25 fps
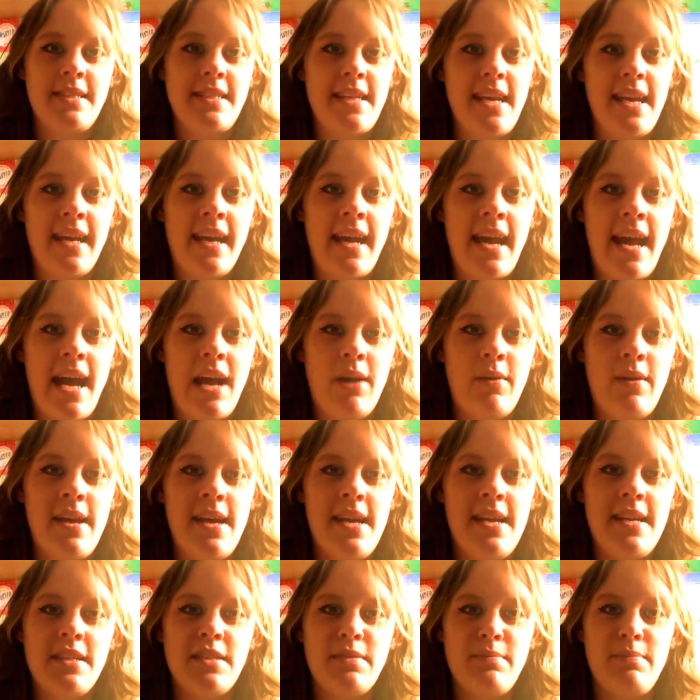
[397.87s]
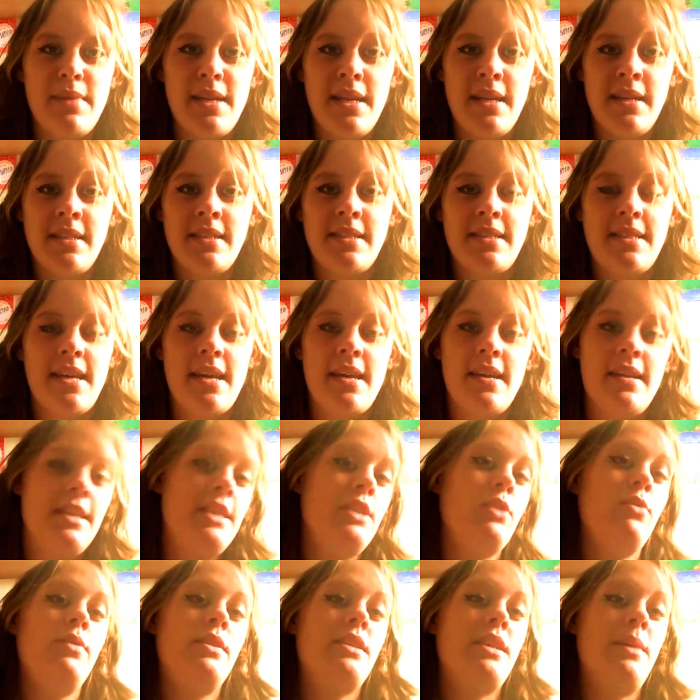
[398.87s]
saying it how it is means that
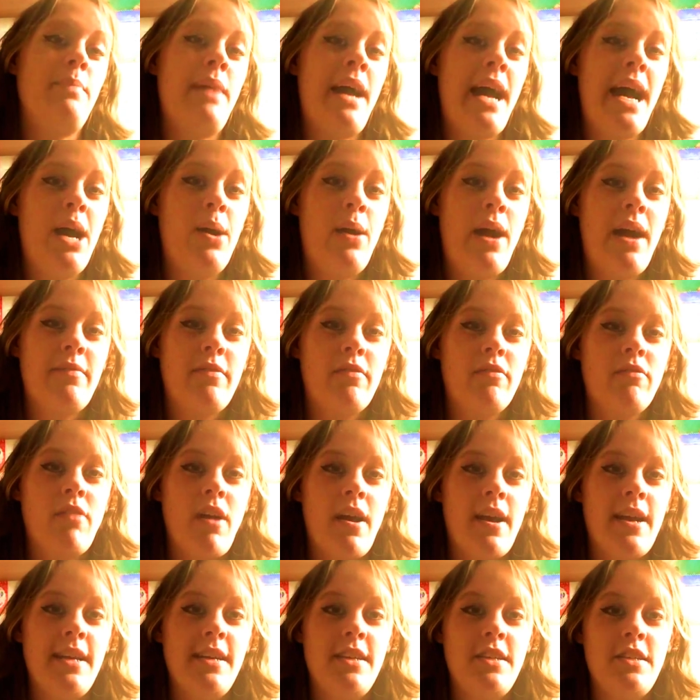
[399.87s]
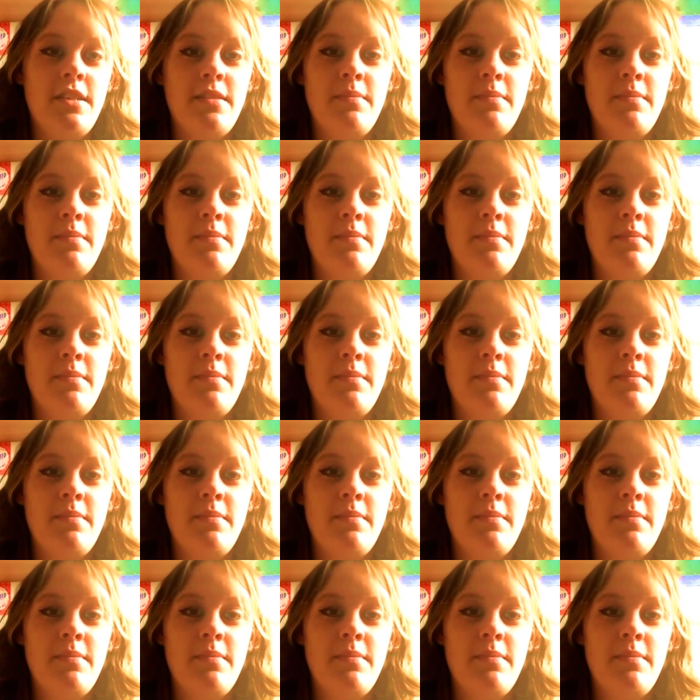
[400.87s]
you somehow have a right